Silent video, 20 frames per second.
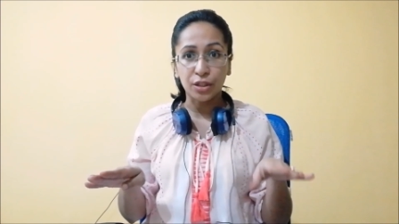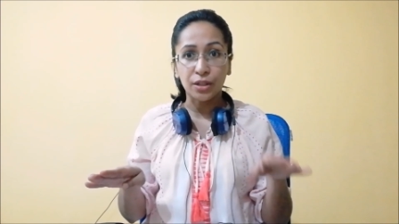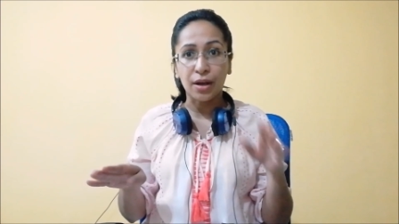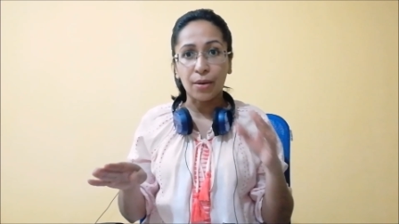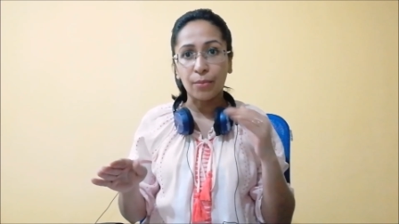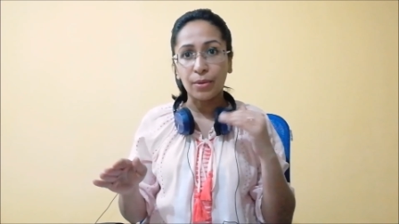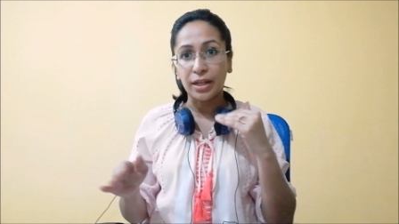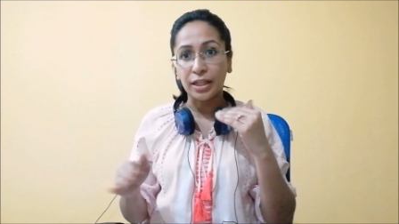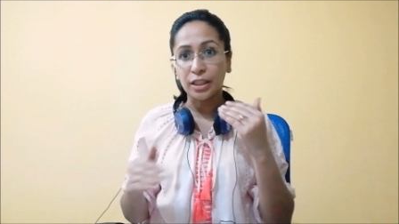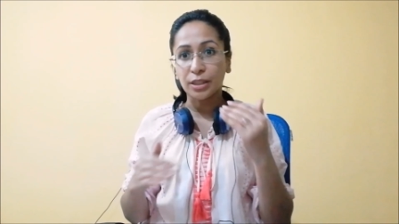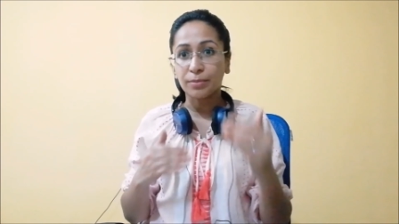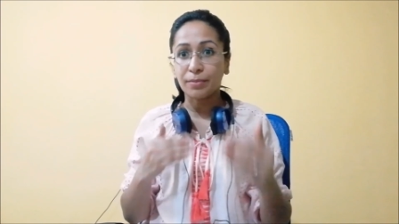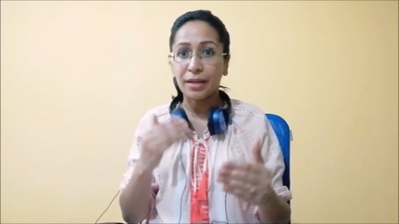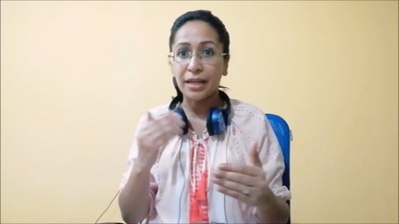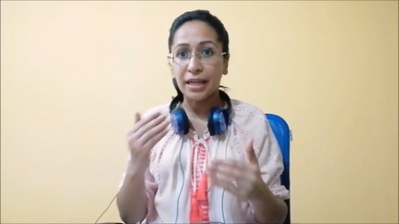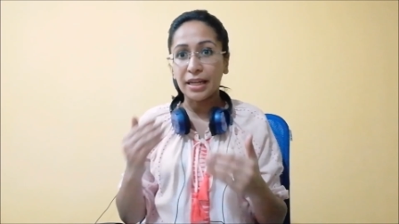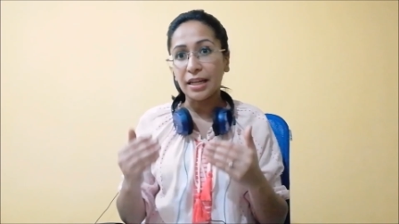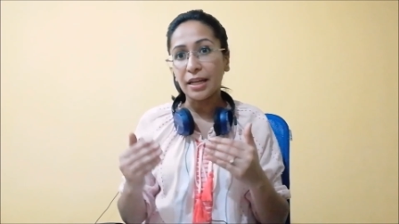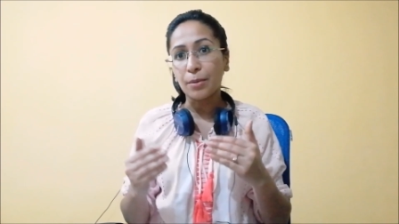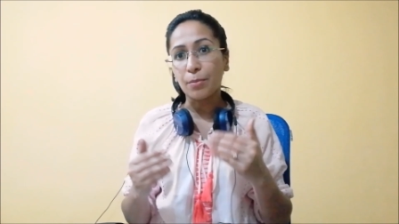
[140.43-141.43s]
I will
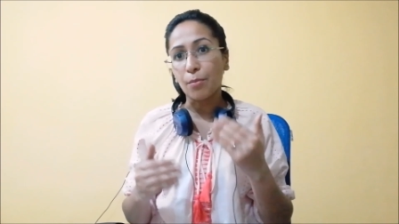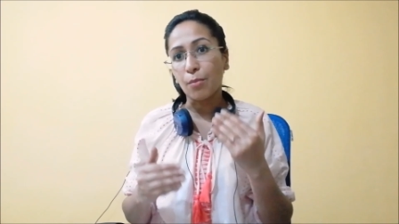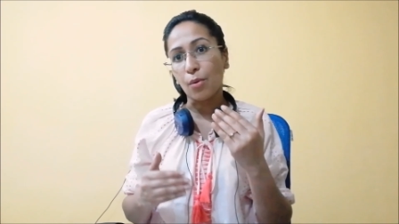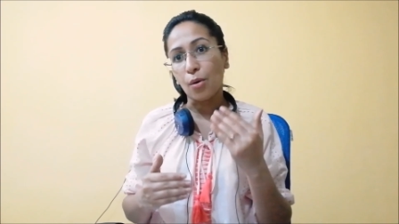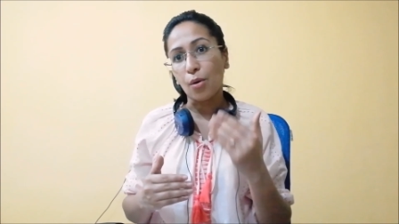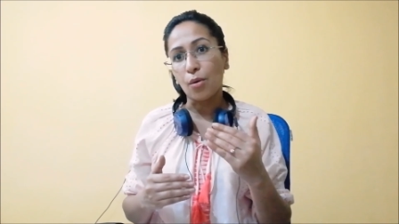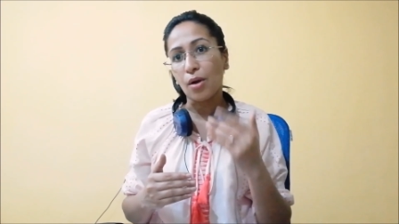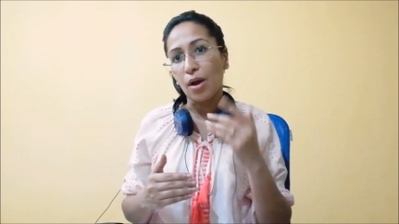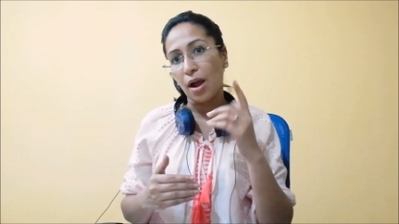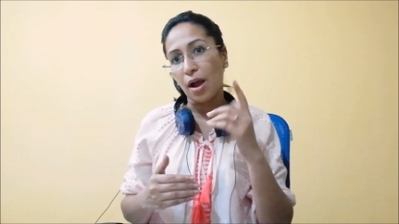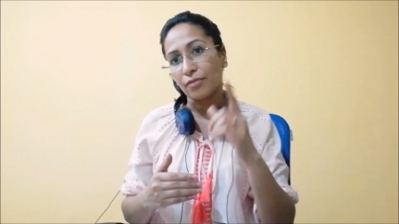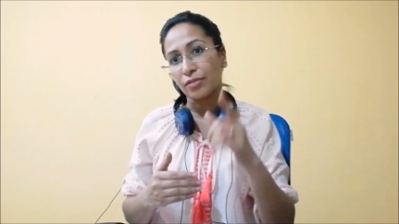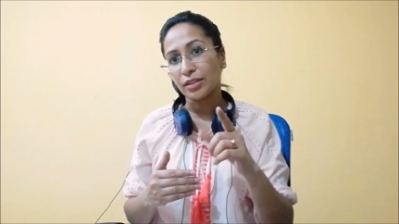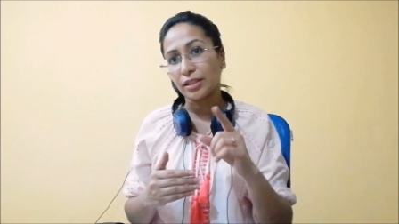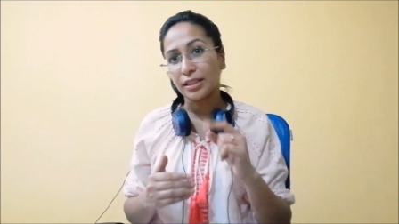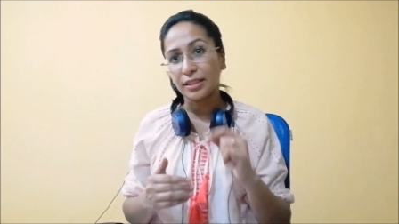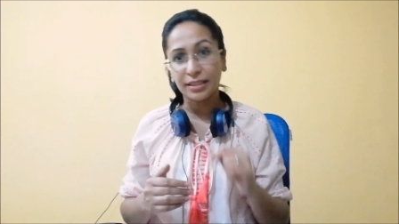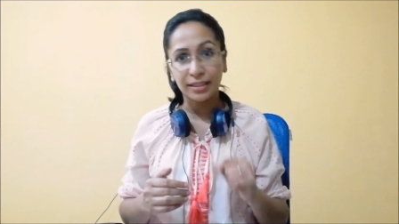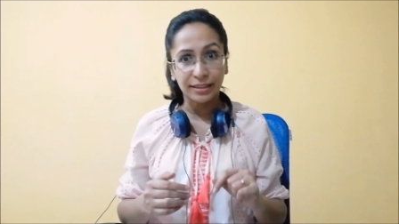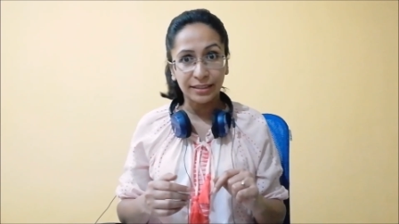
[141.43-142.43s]
explain it more after
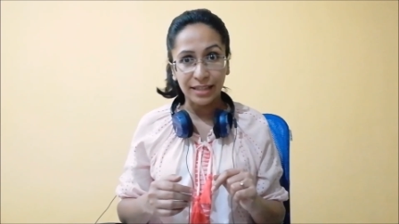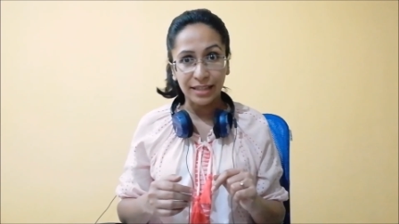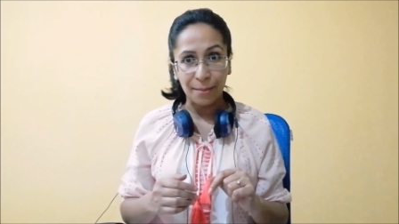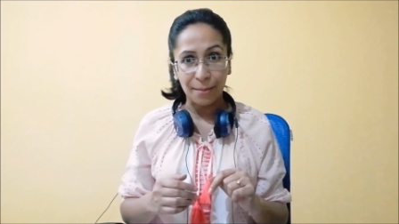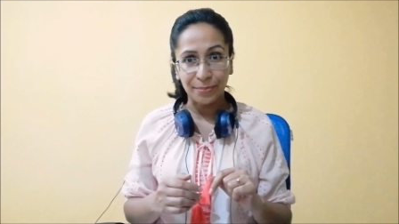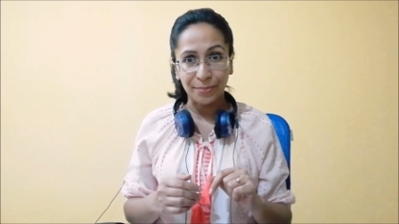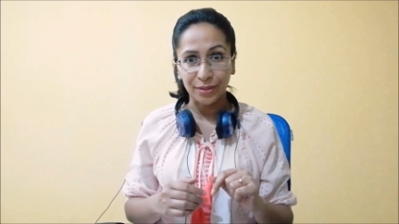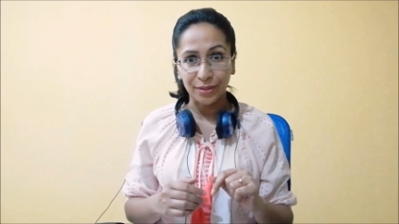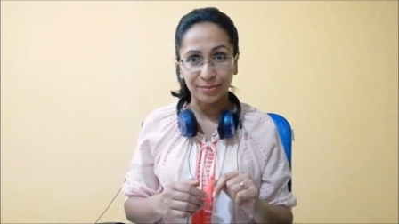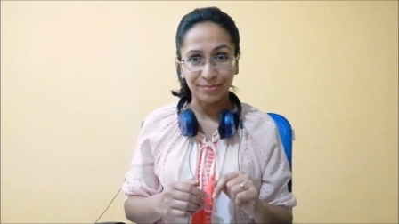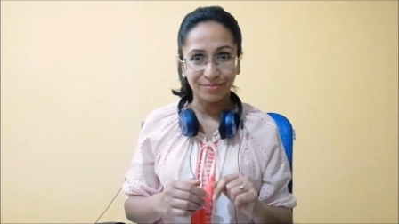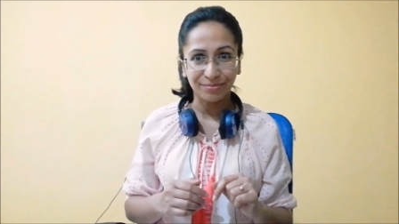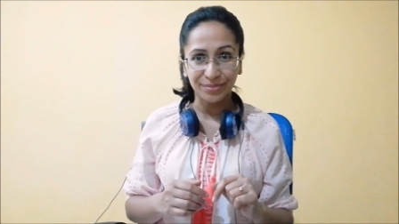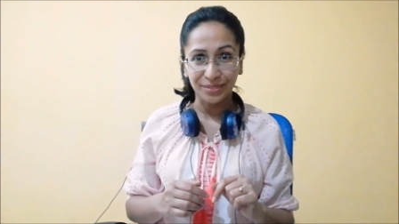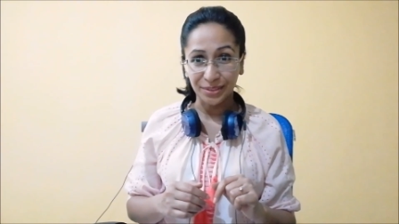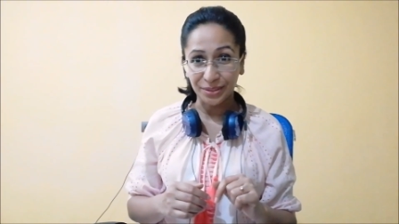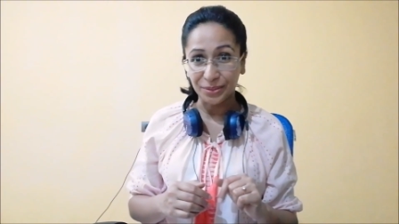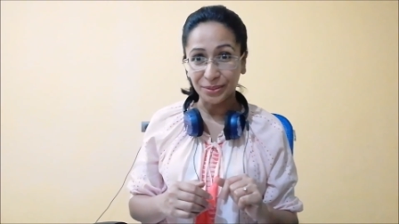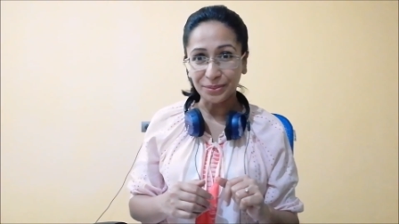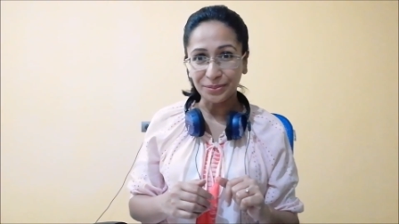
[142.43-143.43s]
this example.
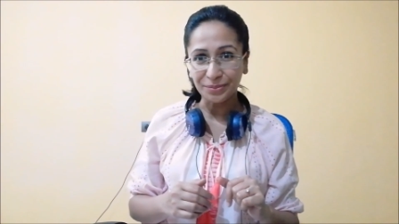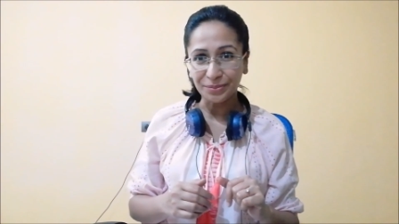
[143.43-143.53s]
Cool.